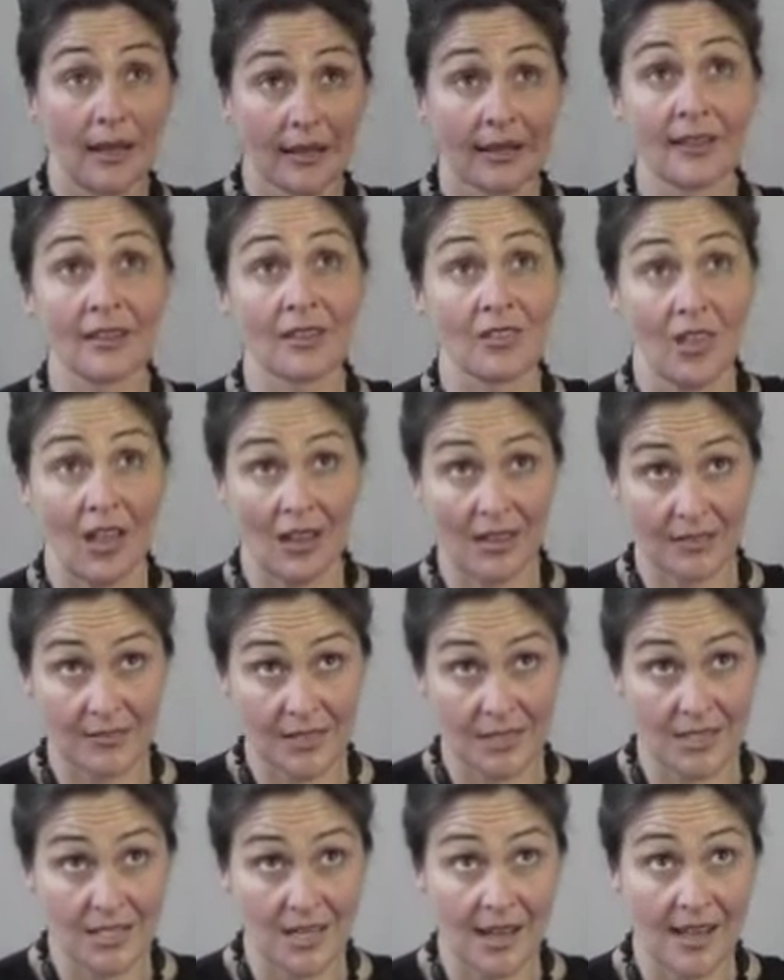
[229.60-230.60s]
write in a lot
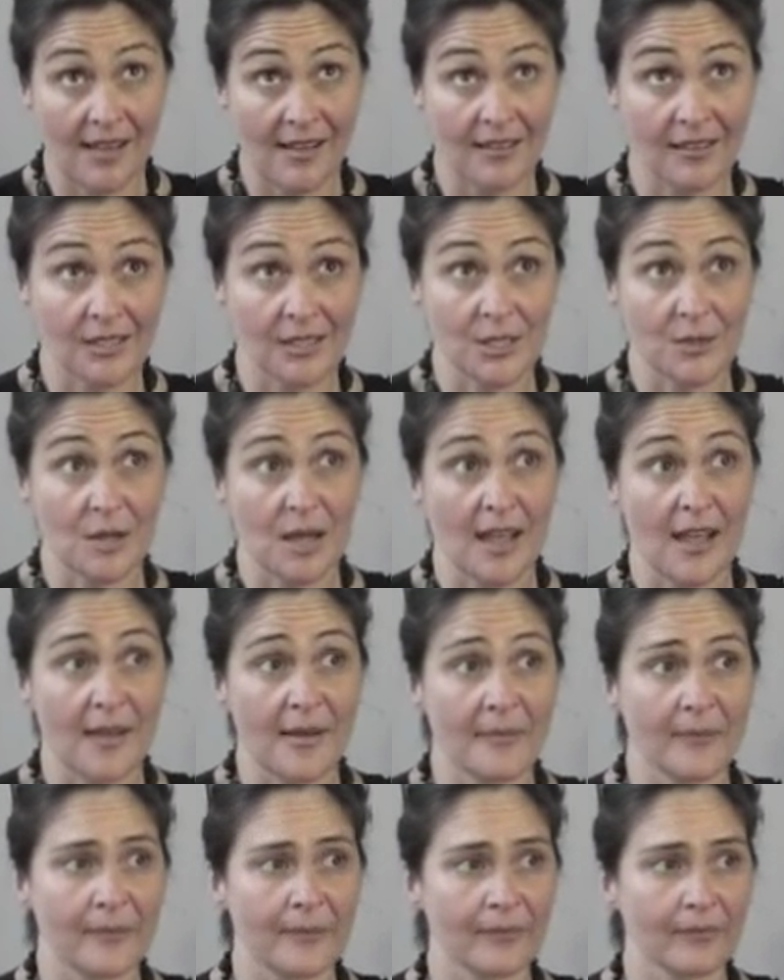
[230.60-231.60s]
of styles
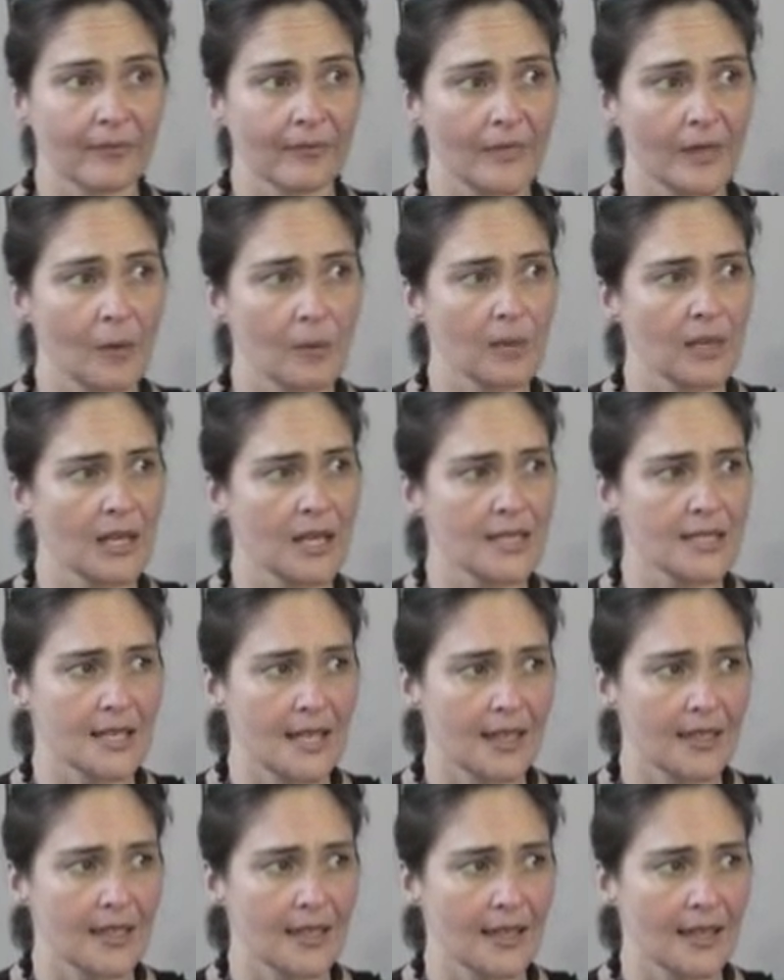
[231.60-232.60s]
because
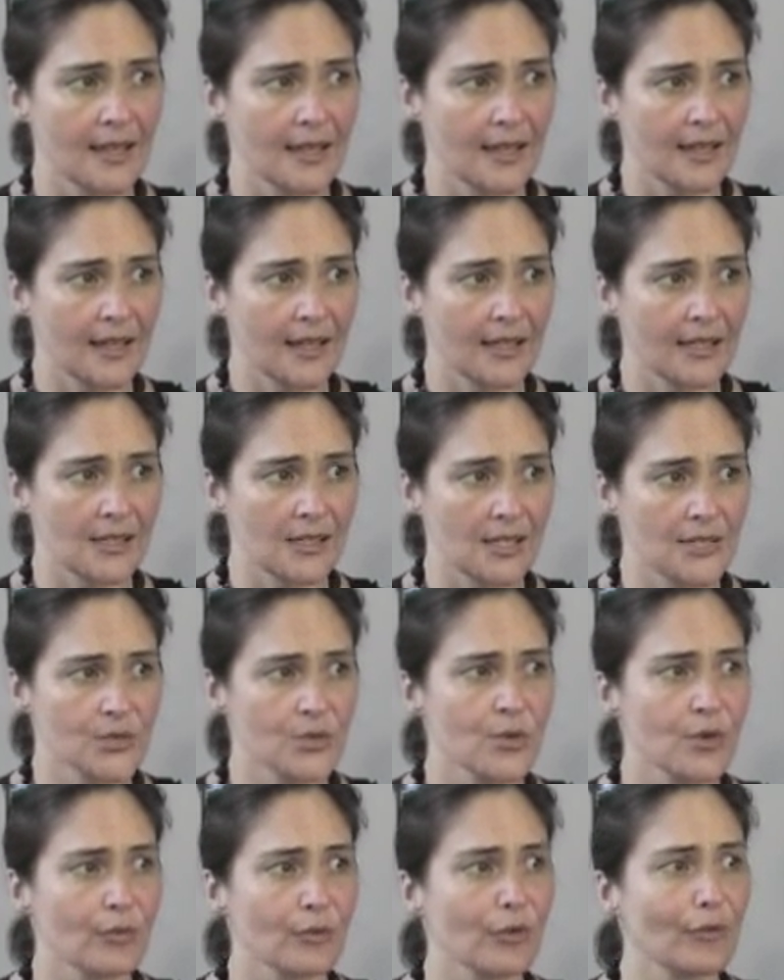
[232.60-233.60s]
I think it's
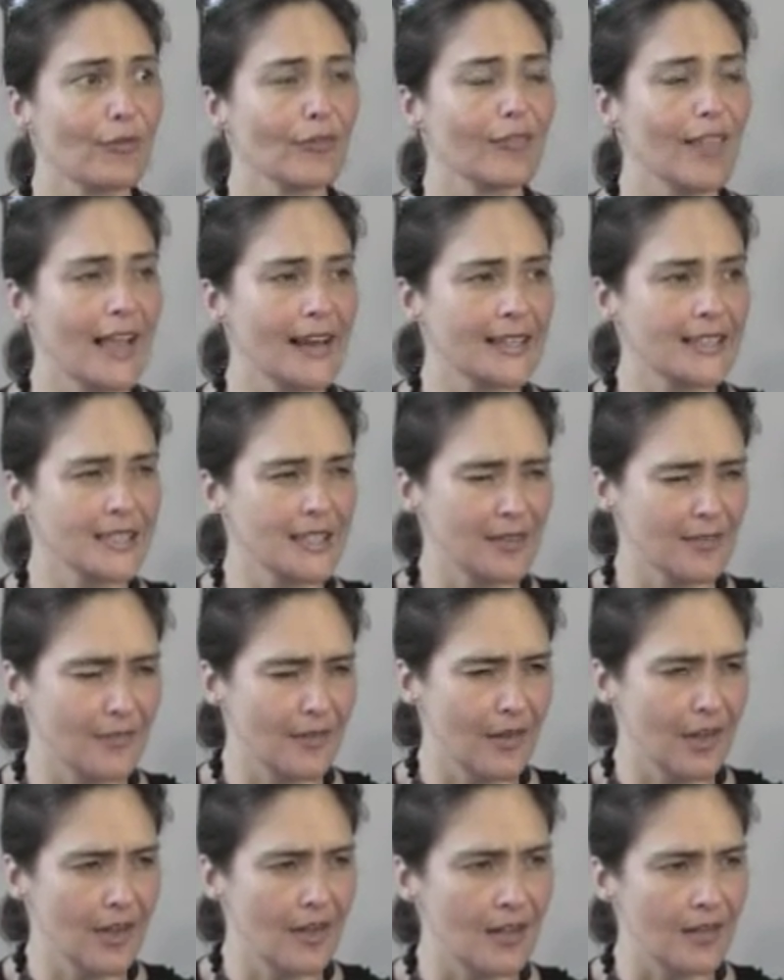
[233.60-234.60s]
sort of reflective
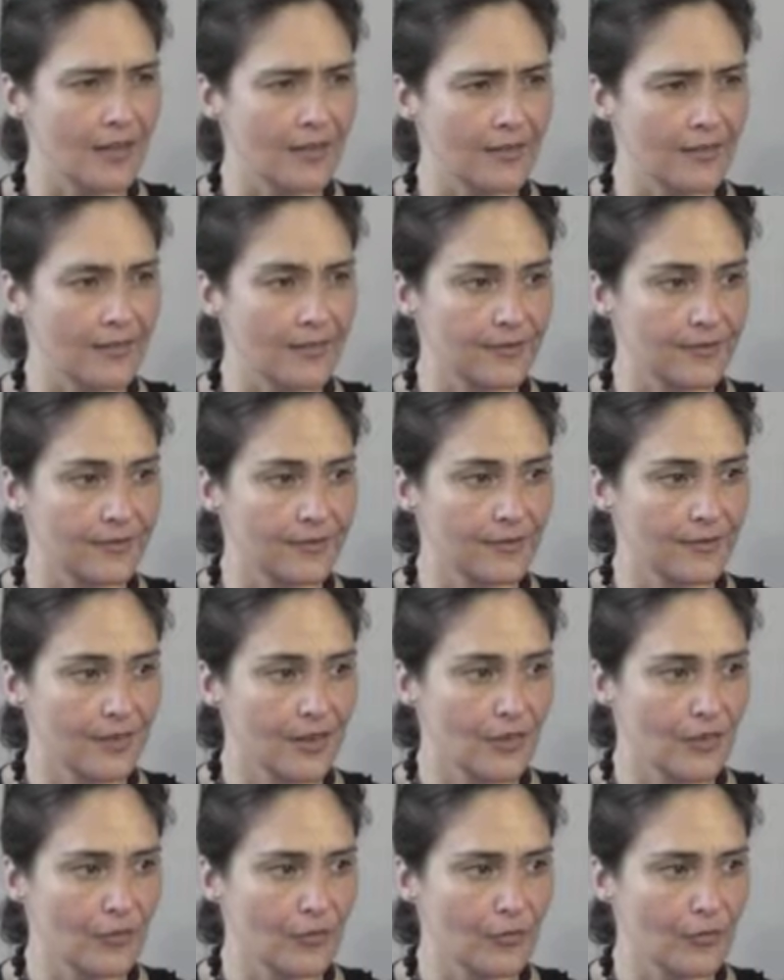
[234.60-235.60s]
of
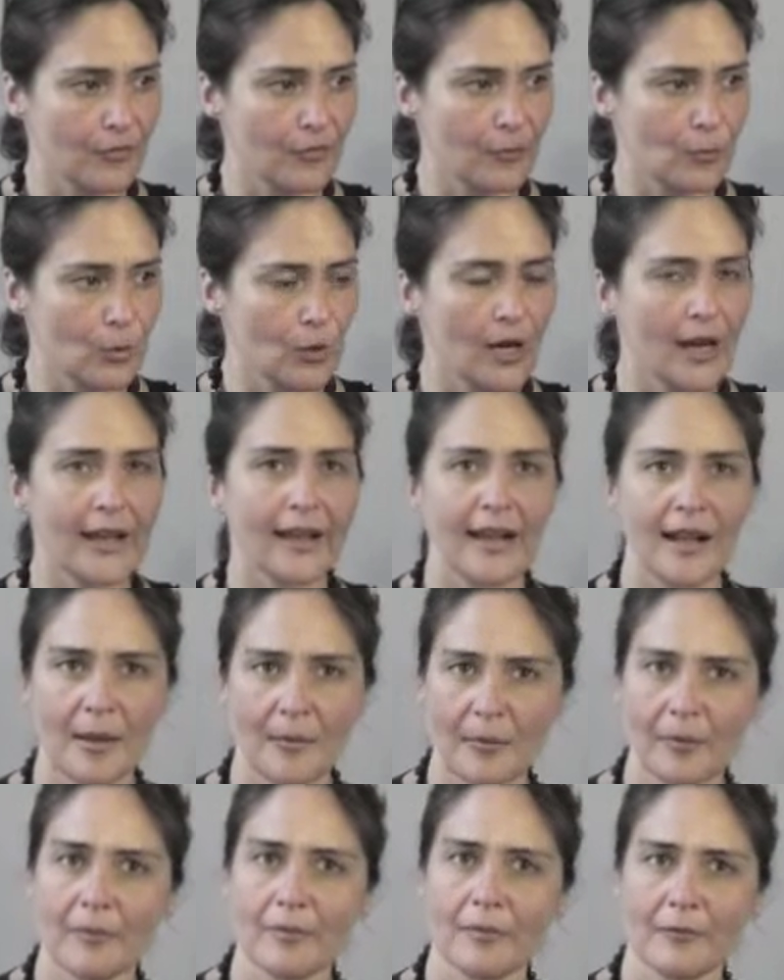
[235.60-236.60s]
where I
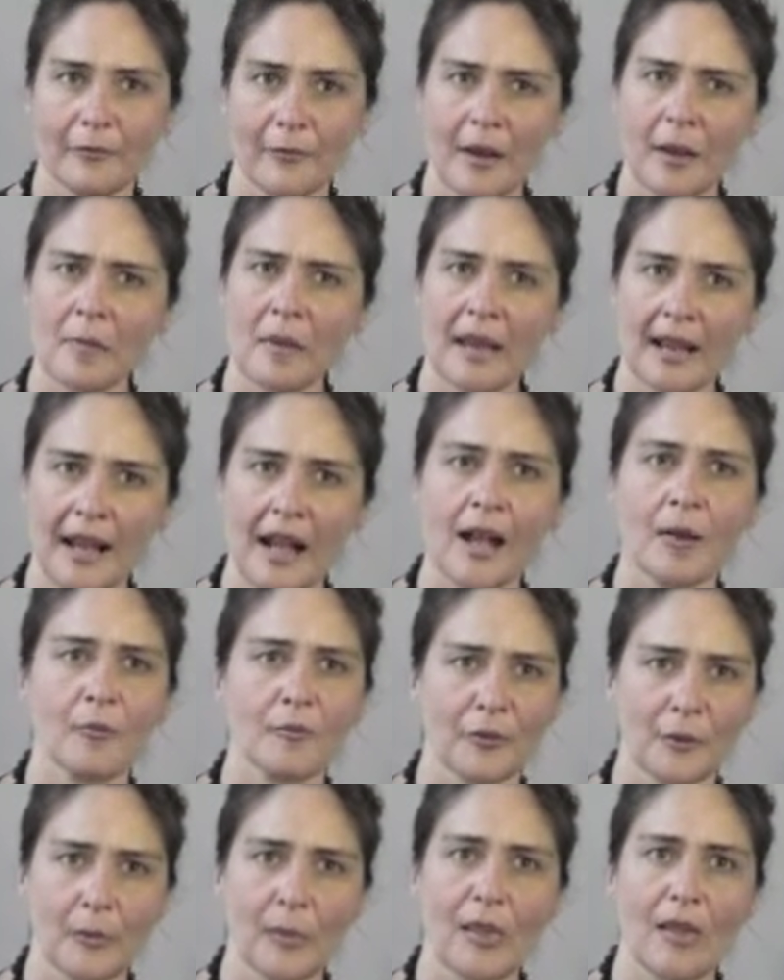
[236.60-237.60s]
come from. I
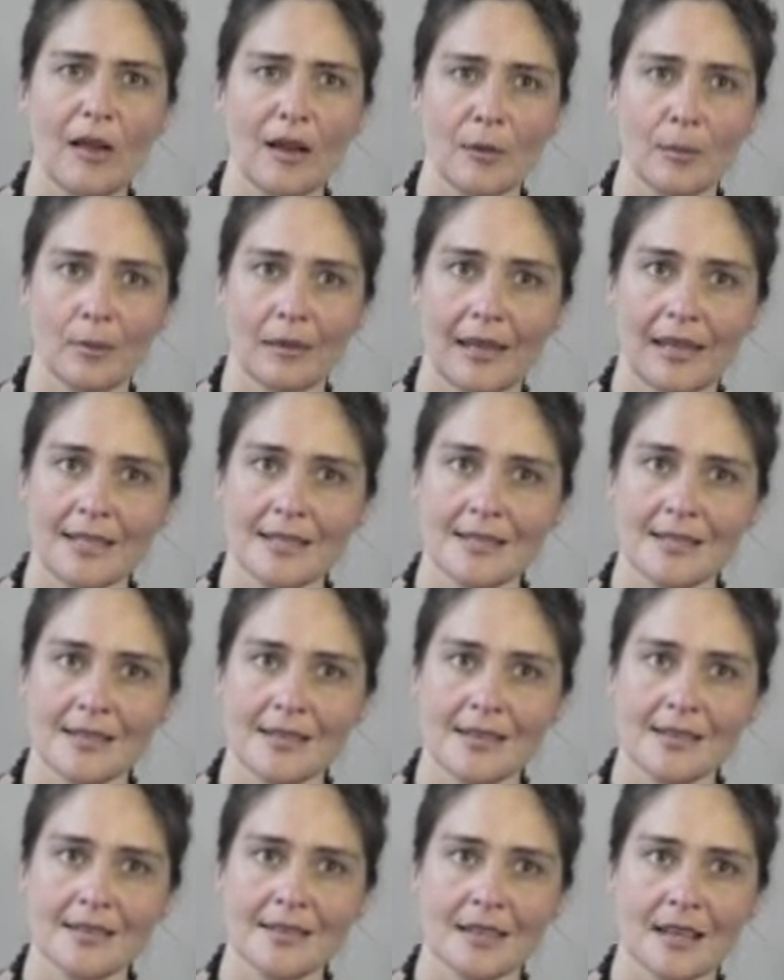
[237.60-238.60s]
come from a lot of
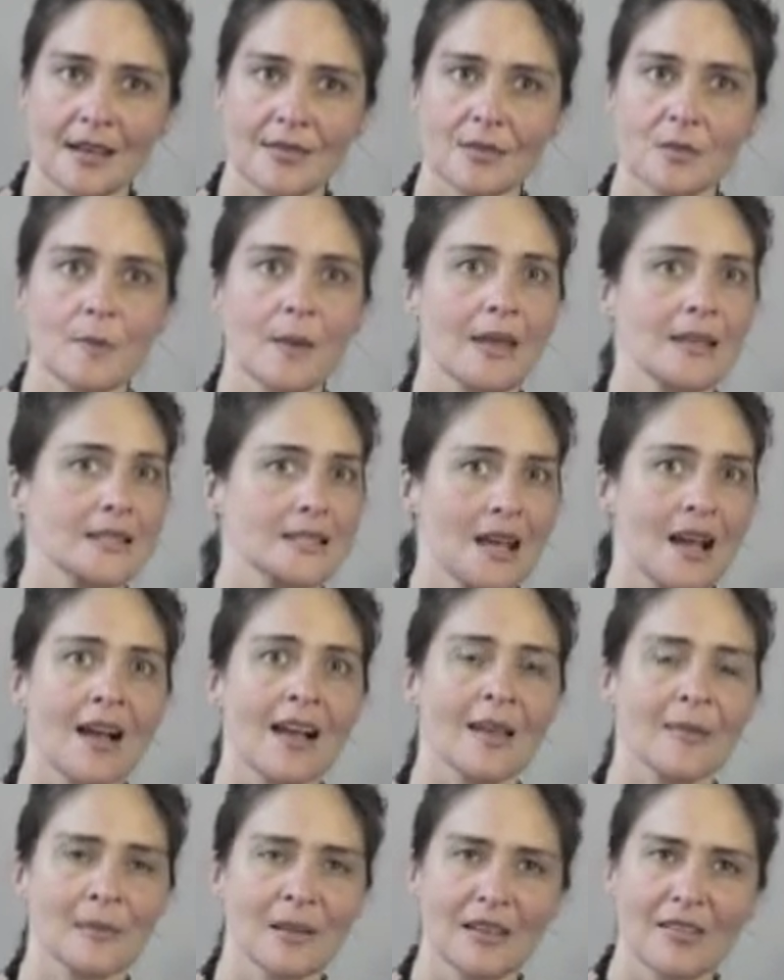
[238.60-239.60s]
places, and I've spent
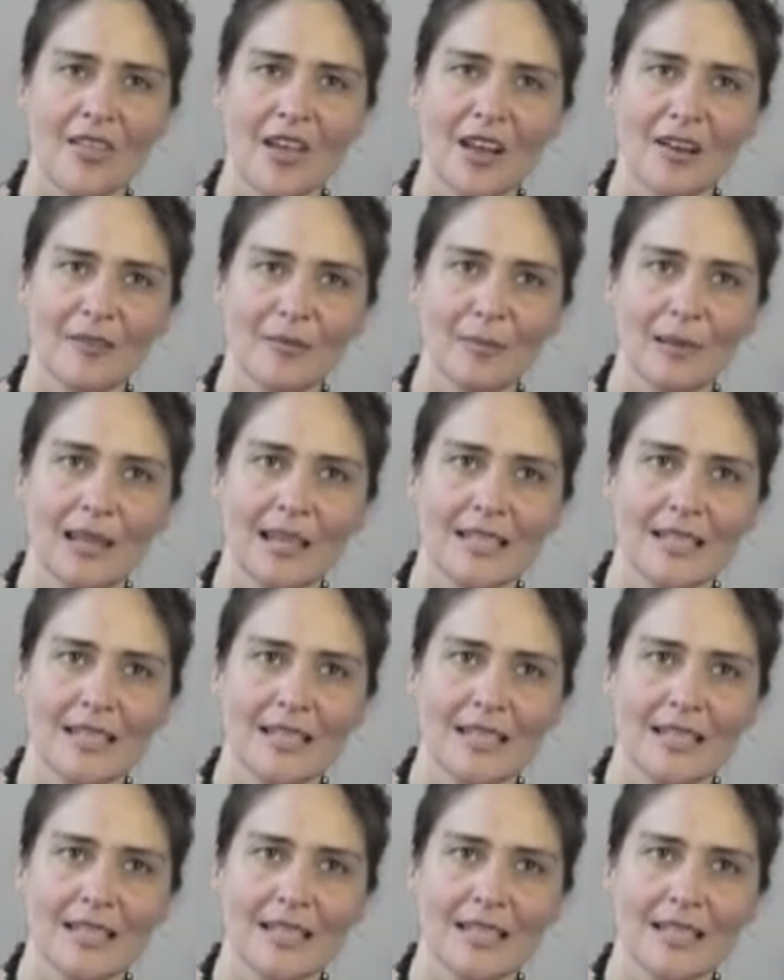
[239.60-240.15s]
time in a lot of